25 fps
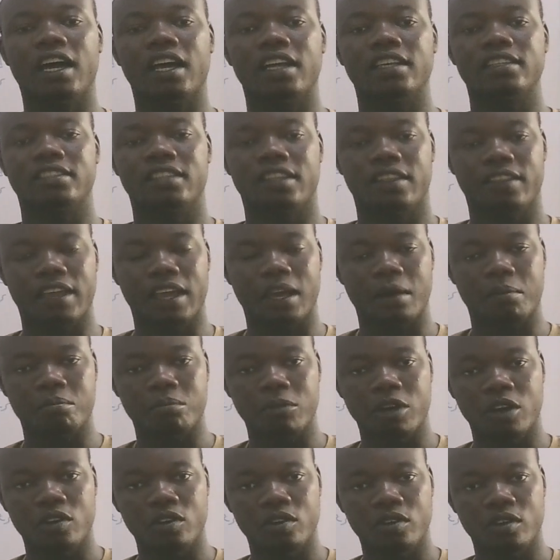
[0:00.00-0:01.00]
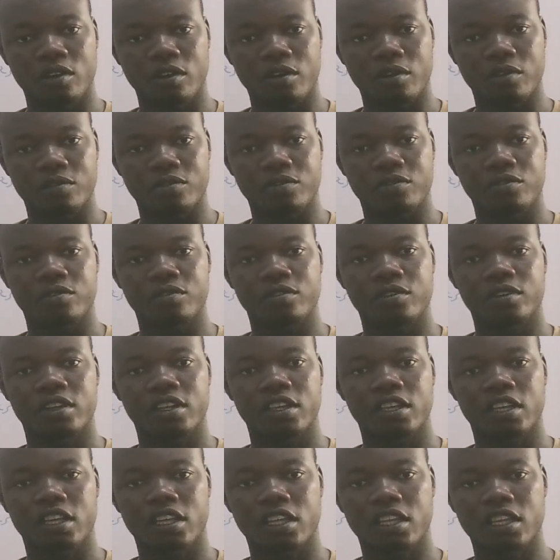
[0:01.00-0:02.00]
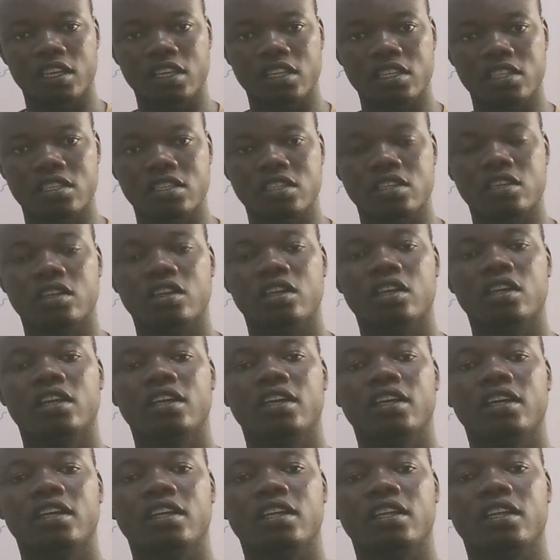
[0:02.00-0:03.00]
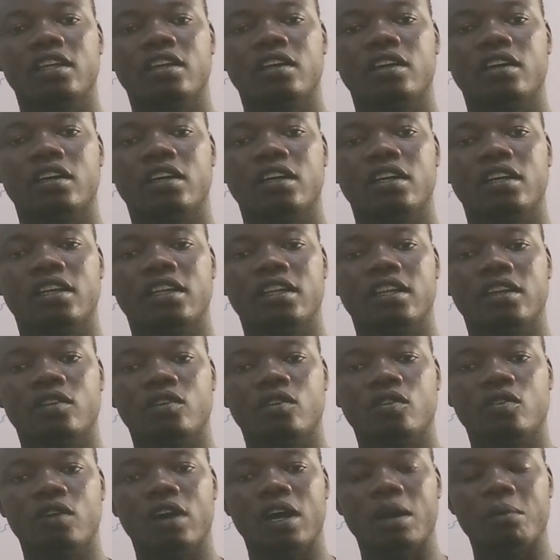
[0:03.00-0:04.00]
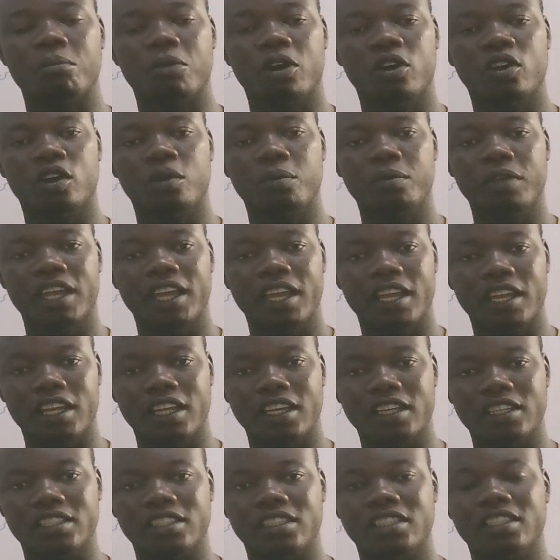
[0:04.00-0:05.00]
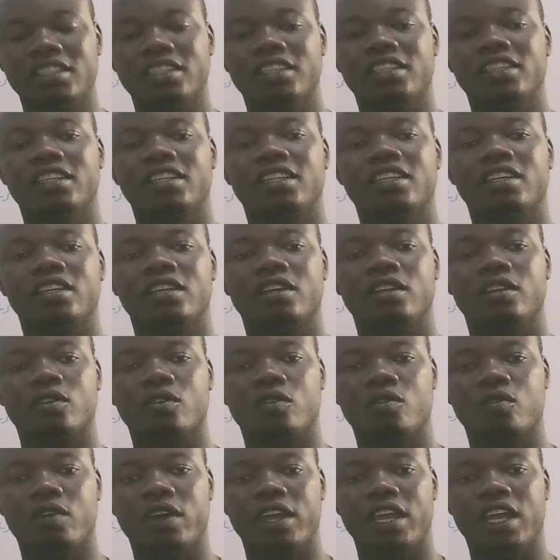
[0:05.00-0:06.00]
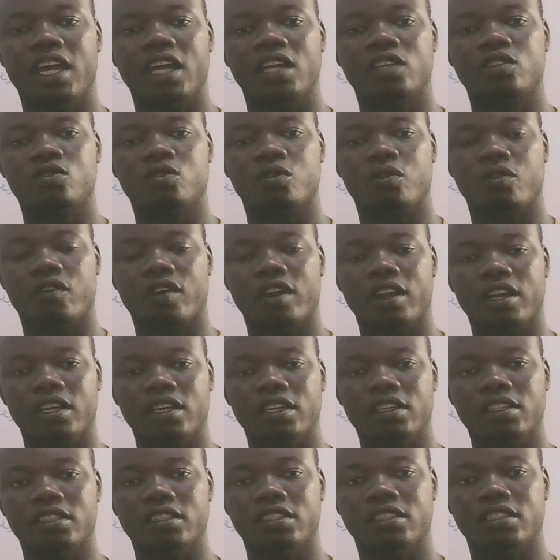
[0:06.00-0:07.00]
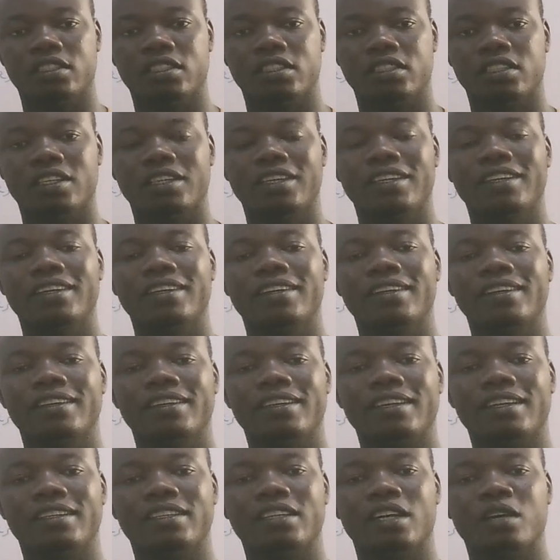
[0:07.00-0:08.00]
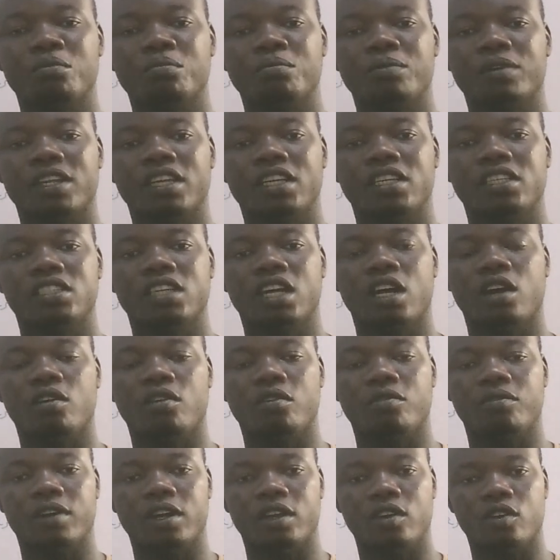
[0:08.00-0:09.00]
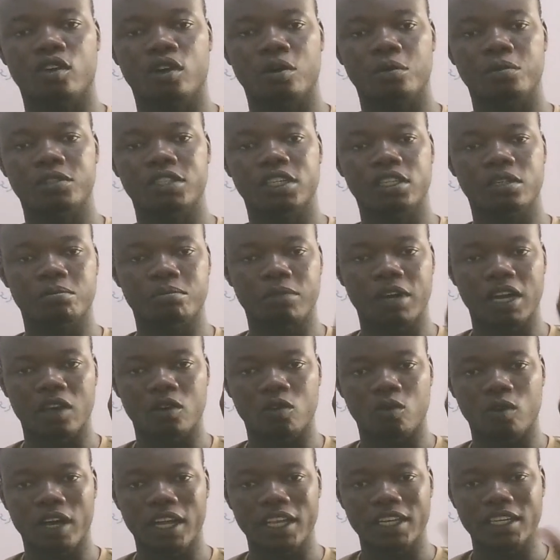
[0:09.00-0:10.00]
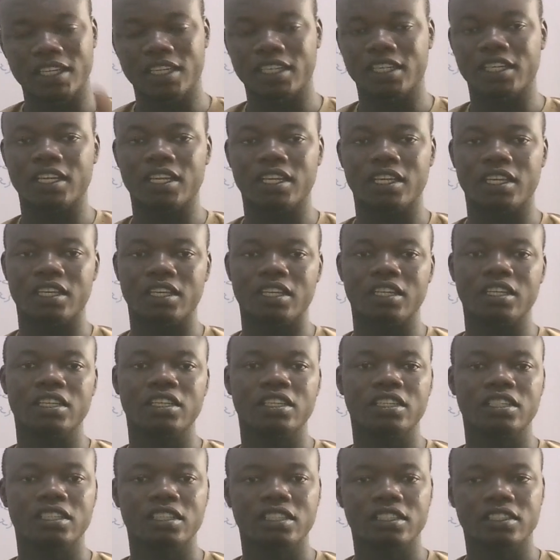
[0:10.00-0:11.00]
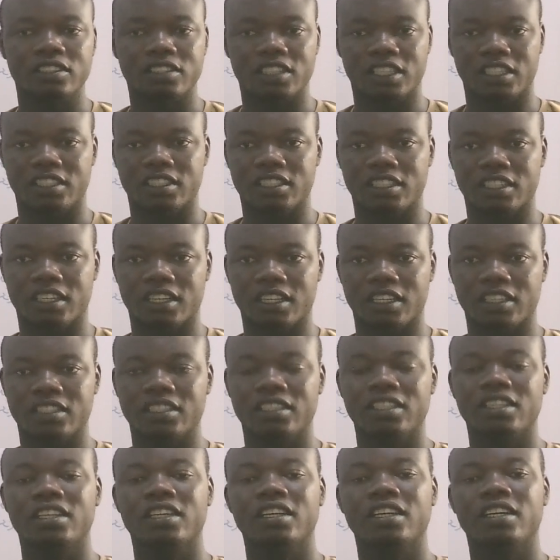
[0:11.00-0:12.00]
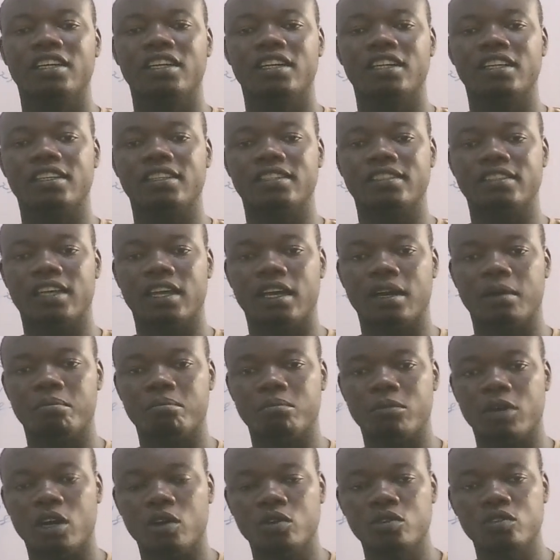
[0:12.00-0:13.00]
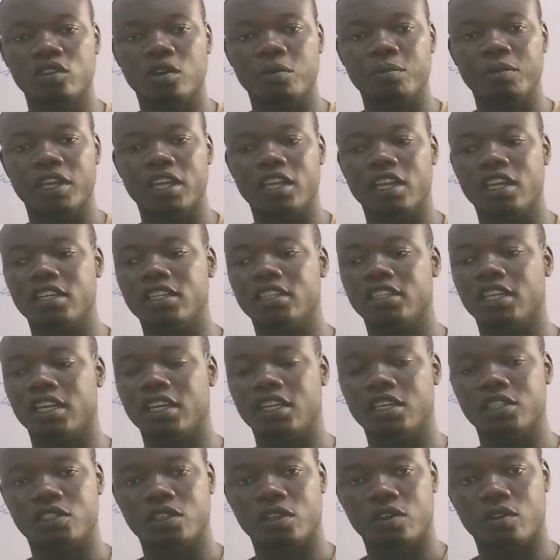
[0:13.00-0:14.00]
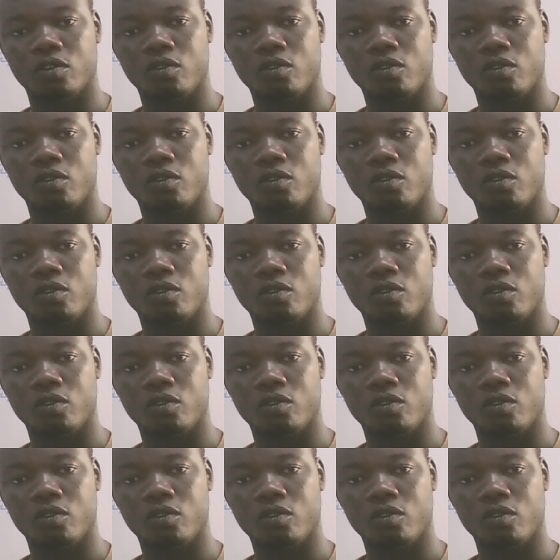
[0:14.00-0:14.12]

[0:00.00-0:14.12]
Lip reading: as the amount of heat or amount of energy required to raise the temperature of an object by 1 degree centigrade. Is the amount of energy that is